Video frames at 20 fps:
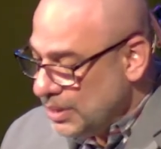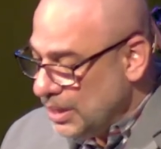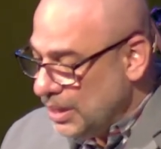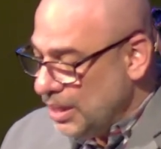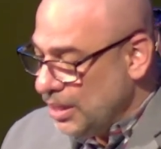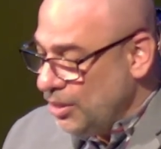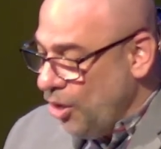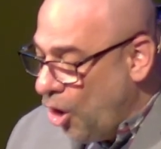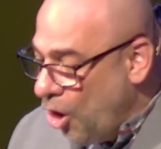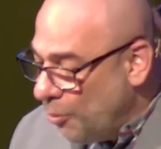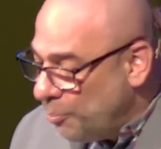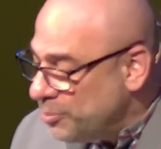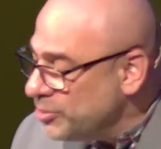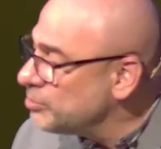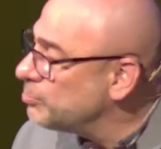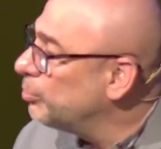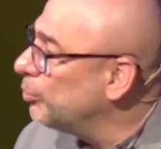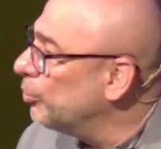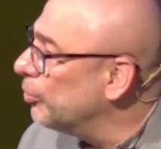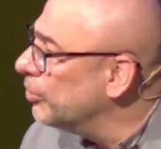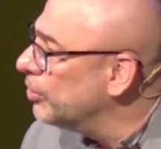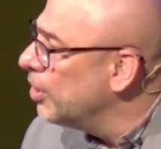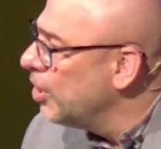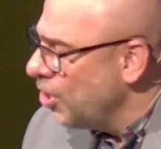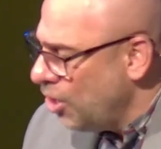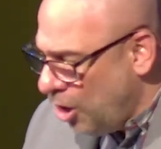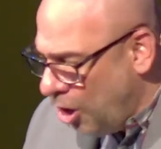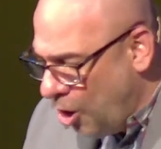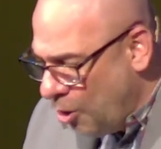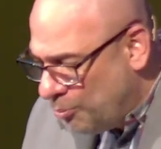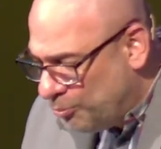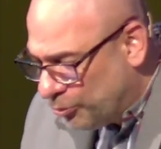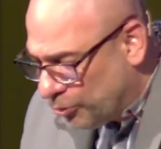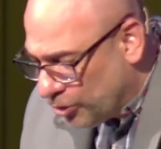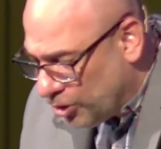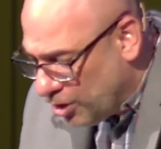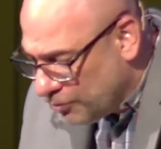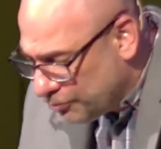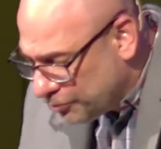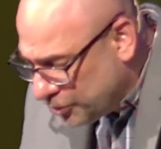and hope is born hope for
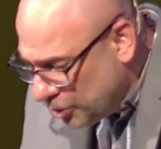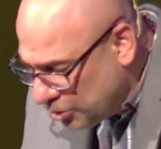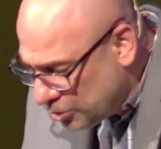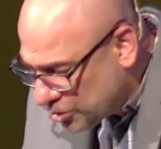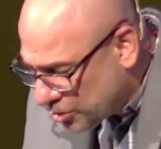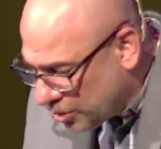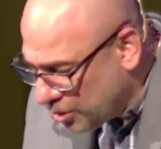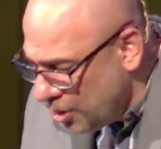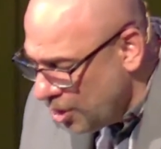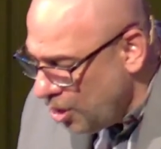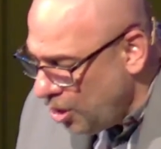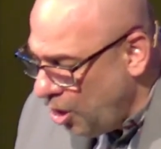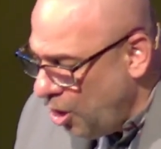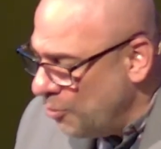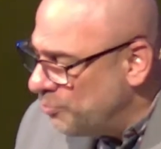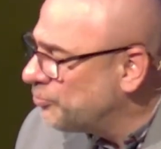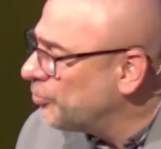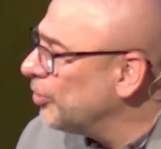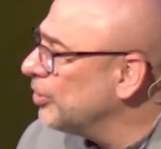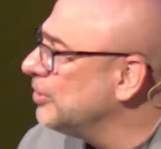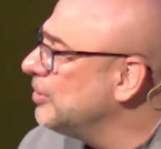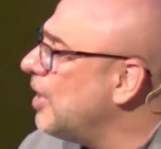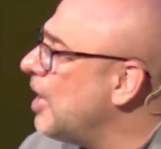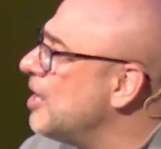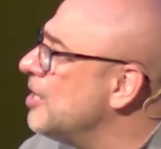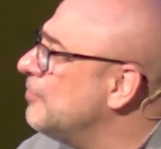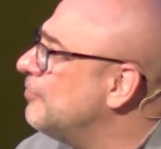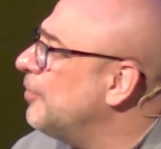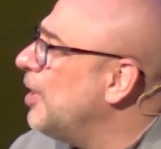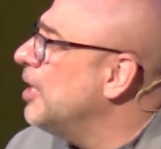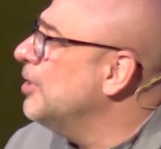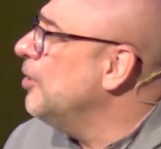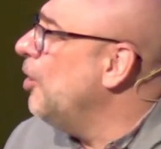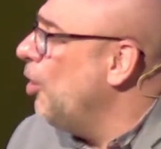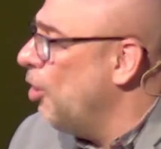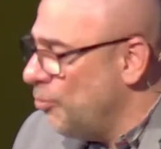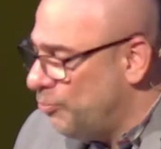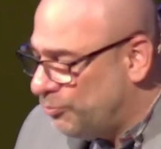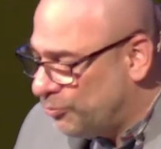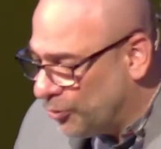a future, hope for life, and
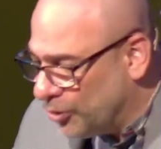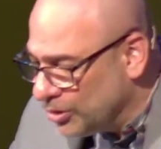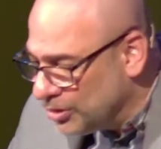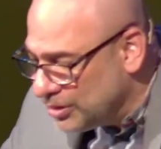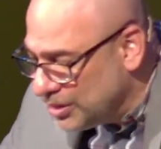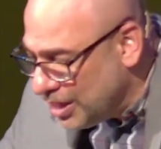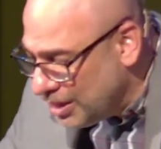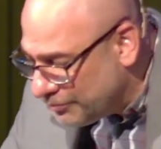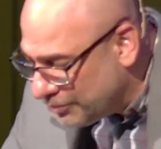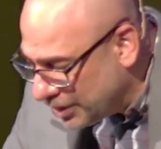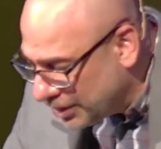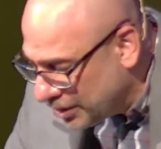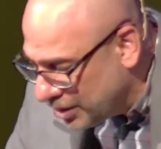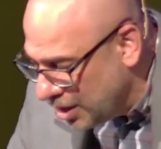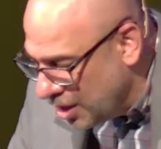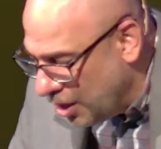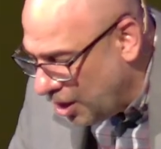hope for living.